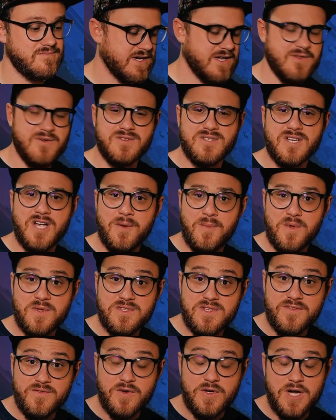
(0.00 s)
Now there's a couple
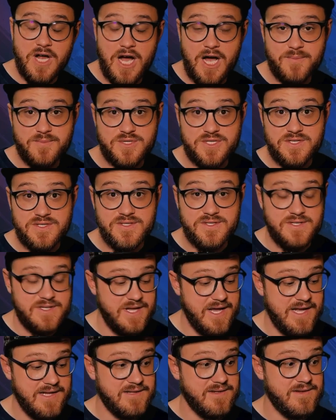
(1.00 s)
of different options
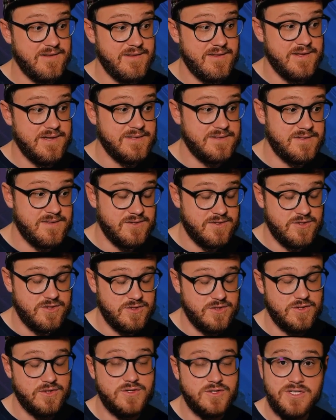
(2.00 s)
that this
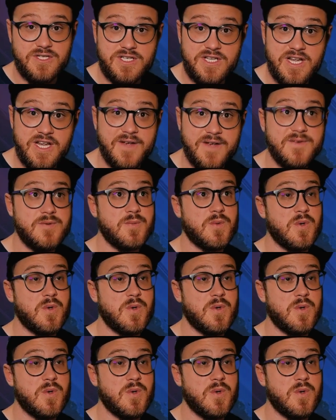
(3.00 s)
search gives.